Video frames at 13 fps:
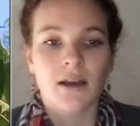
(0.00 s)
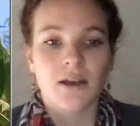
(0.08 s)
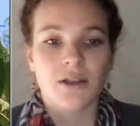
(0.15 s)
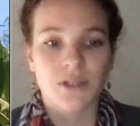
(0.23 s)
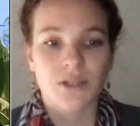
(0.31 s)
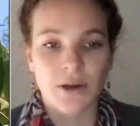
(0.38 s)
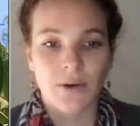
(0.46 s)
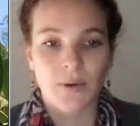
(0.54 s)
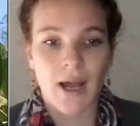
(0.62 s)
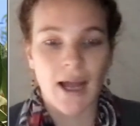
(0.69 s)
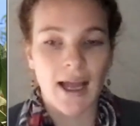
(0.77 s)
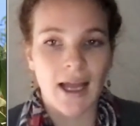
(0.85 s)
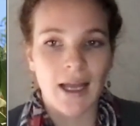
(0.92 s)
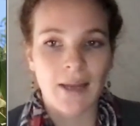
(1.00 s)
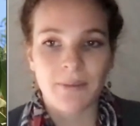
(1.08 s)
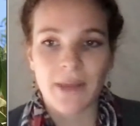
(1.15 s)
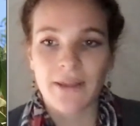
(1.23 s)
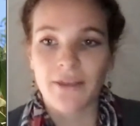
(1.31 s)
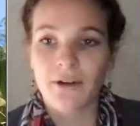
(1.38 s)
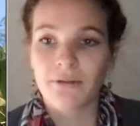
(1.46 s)
So
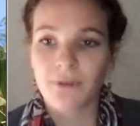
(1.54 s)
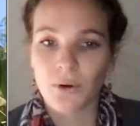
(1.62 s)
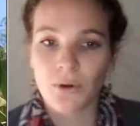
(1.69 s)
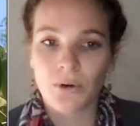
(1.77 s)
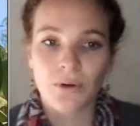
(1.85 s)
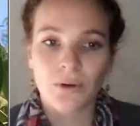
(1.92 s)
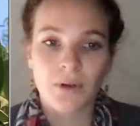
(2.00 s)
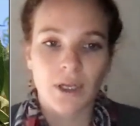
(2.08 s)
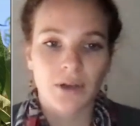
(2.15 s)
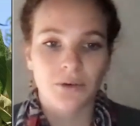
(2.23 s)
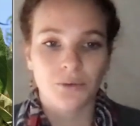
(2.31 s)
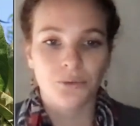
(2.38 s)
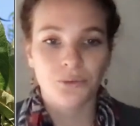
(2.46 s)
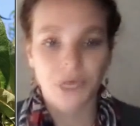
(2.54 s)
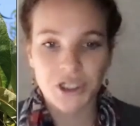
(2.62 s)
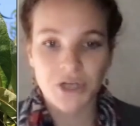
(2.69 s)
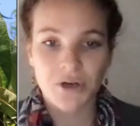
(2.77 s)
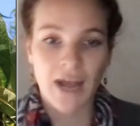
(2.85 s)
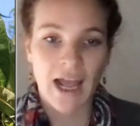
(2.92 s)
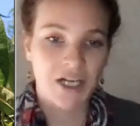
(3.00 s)
the full
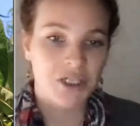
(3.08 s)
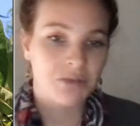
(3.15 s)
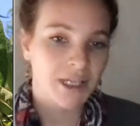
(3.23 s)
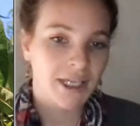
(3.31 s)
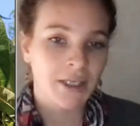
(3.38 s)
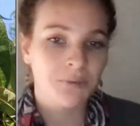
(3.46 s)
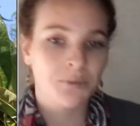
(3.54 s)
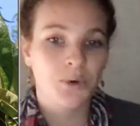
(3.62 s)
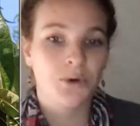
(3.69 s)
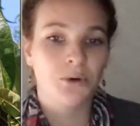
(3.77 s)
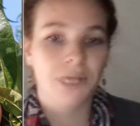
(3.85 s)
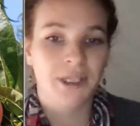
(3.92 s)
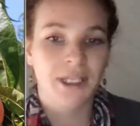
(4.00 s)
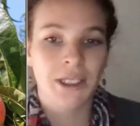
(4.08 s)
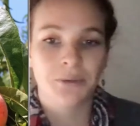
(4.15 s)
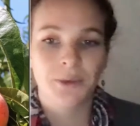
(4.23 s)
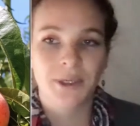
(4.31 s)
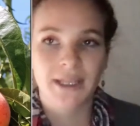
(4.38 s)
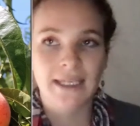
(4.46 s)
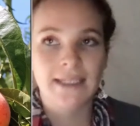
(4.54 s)
regional action plan will be
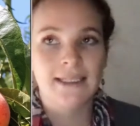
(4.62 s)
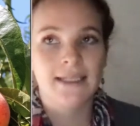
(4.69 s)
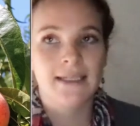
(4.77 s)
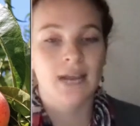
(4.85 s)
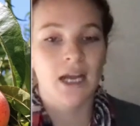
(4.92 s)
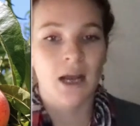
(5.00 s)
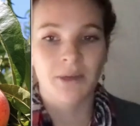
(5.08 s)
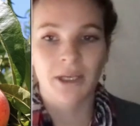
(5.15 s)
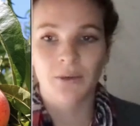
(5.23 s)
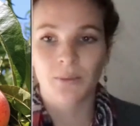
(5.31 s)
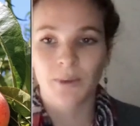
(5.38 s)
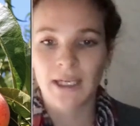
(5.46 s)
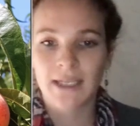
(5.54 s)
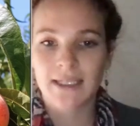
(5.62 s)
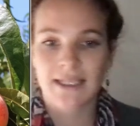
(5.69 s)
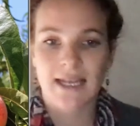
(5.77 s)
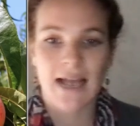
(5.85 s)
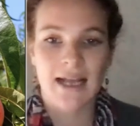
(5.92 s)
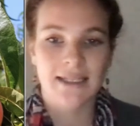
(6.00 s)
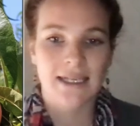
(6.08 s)
released in the coming weeks.
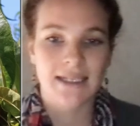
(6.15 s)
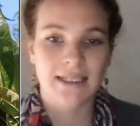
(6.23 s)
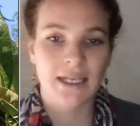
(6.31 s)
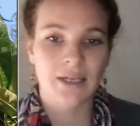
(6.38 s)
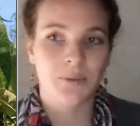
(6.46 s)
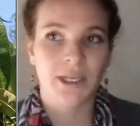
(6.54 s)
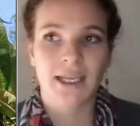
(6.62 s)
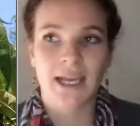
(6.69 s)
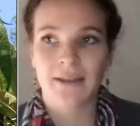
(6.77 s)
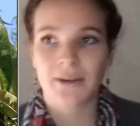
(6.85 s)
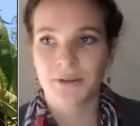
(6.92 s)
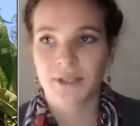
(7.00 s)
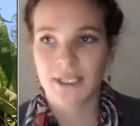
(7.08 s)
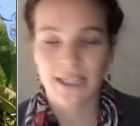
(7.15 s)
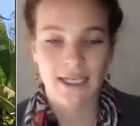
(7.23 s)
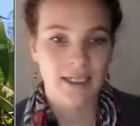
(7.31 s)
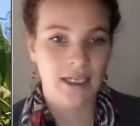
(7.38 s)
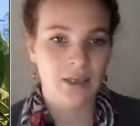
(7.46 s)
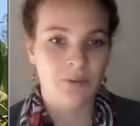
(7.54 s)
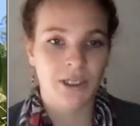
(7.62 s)
As I said, we gathered the
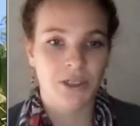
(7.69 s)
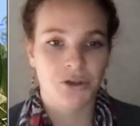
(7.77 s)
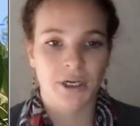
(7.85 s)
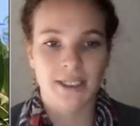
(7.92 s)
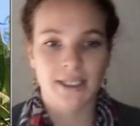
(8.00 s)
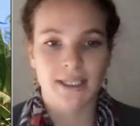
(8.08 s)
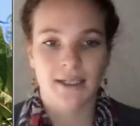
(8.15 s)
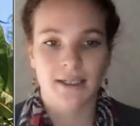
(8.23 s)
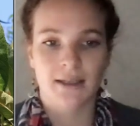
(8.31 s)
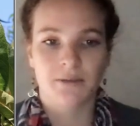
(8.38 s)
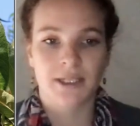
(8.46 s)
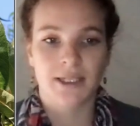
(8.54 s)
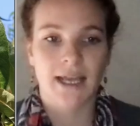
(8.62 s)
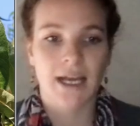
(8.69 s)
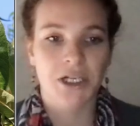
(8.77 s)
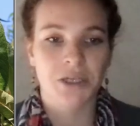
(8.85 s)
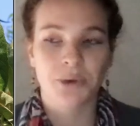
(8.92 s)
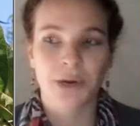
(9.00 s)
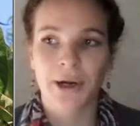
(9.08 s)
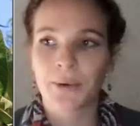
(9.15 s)
data, we translated them to the
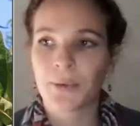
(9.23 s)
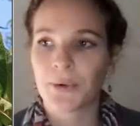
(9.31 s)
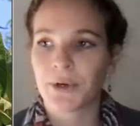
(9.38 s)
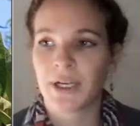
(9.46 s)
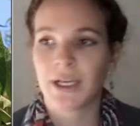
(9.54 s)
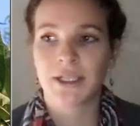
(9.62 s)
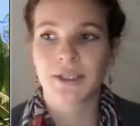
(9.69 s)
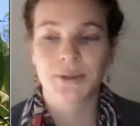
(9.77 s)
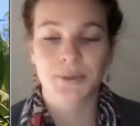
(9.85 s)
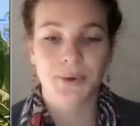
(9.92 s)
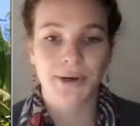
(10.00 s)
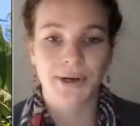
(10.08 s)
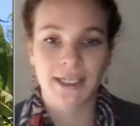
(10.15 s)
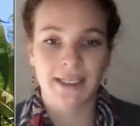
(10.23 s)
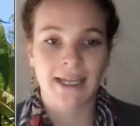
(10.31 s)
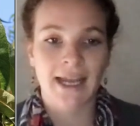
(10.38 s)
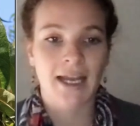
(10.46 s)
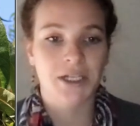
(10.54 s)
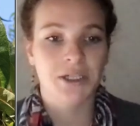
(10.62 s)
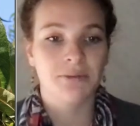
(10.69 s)
action priorities, creating the
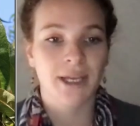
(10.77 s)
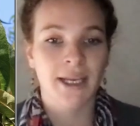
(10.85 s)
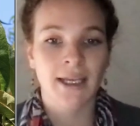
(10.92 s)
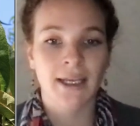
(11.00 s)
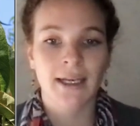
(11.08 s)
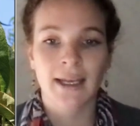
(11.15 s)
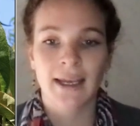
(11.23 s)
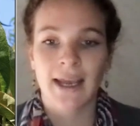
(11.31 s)
action plan,